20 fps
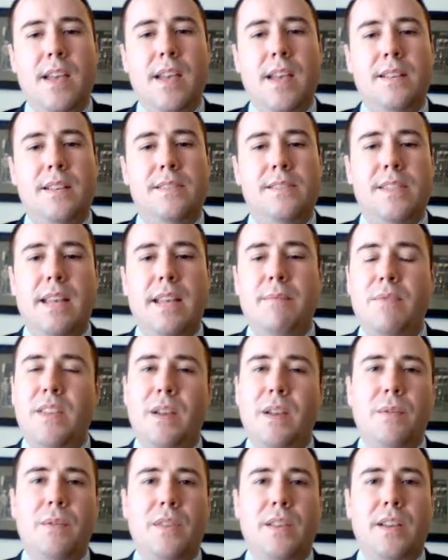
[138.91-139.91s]
Same
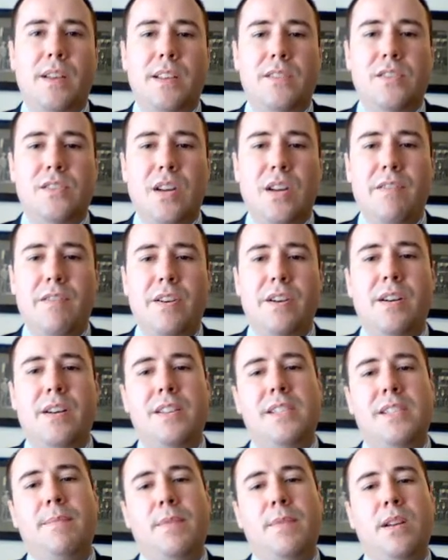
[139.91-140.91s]
thing with the conservator,
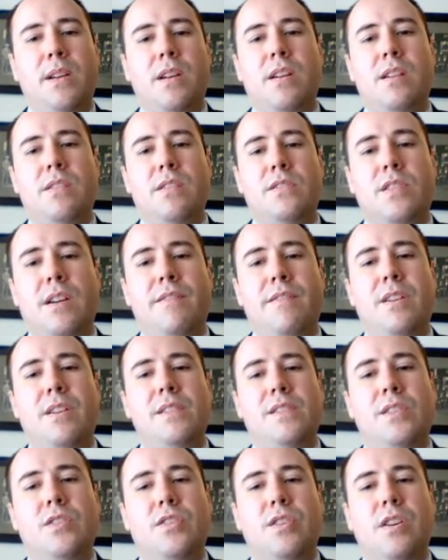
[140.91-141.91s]
except the conservator
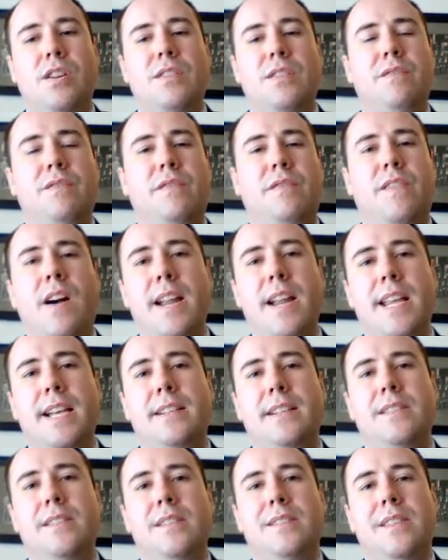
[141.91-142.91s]
is in charge of
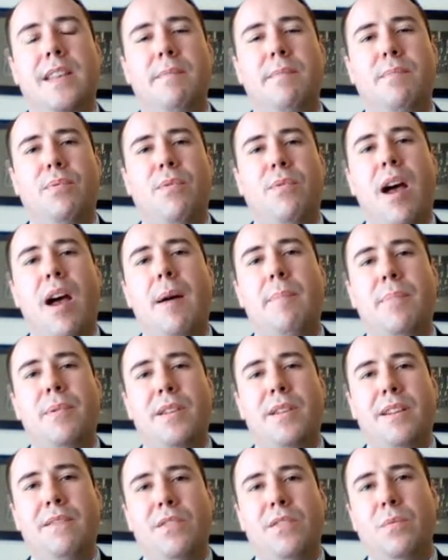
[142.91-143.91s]
finances and
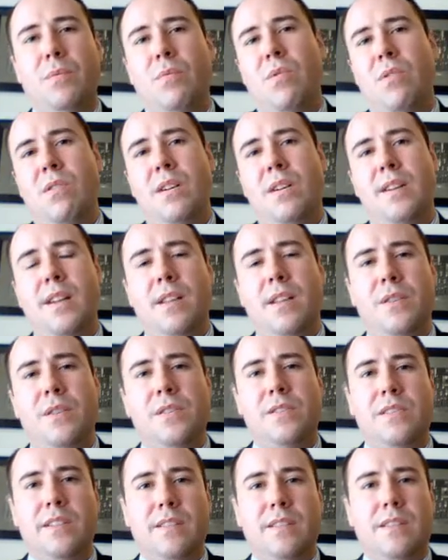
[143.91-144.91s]
property of the ward. Now
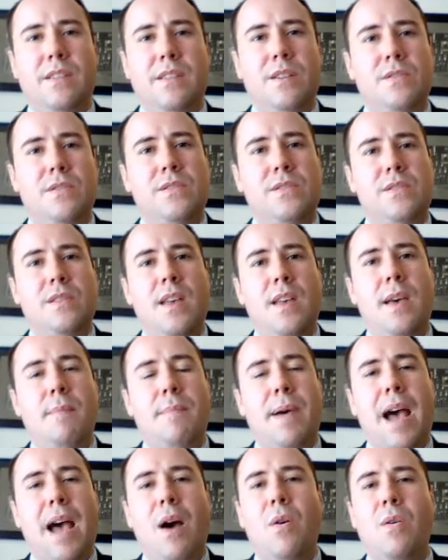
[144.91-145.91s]
those
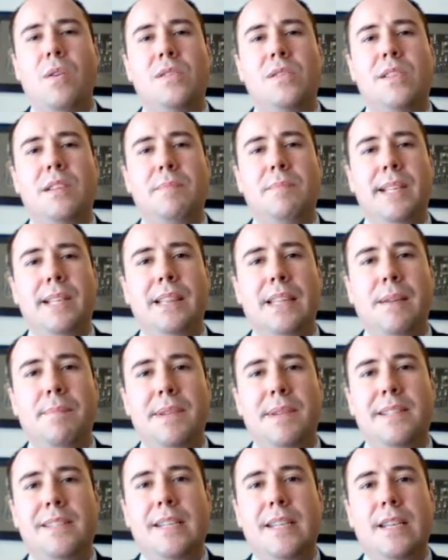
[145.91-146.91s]
powers can be
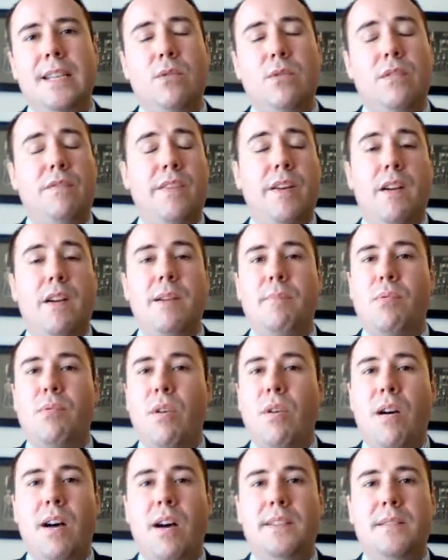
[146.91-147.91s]
limited or very
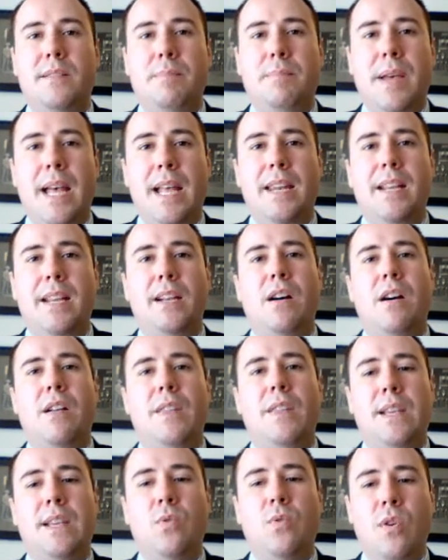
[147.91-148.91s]
broad depending
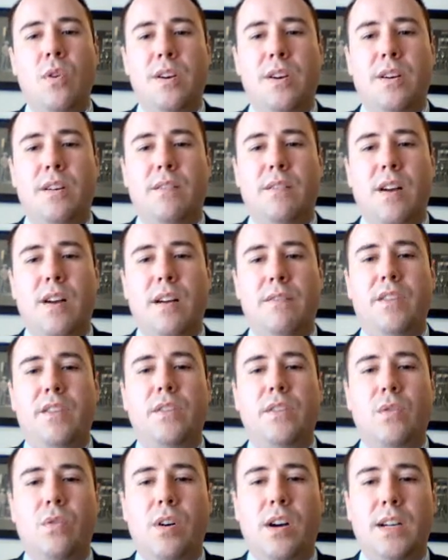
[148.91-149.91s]
on the order of the
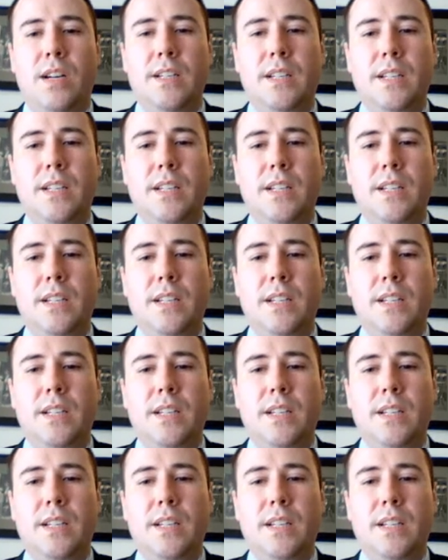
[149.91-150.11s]
court.